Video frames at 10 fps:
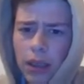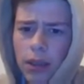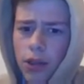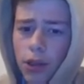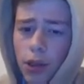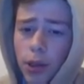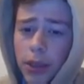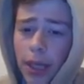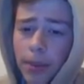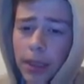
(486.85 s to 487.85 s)

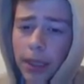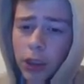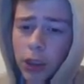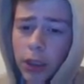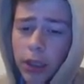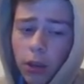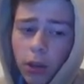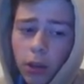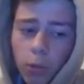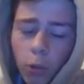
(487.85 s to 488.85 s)
Thursday potentially
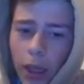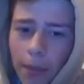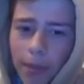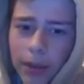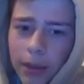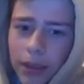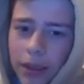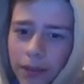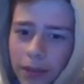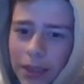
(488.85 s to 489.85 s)
on what happens
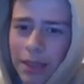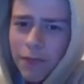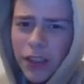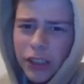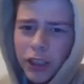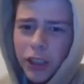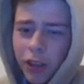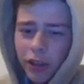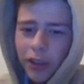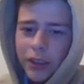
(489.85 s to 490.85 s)
if a team finishes
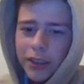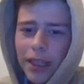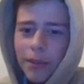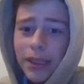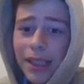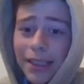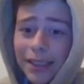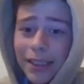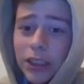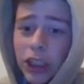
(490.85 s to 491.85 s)
on the same
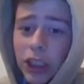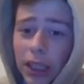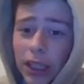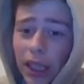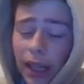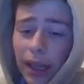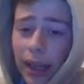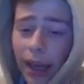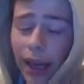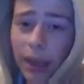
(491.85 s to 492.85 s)
percentage
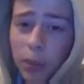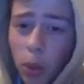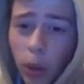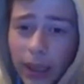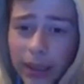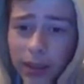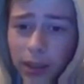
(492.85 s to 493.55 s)
and points.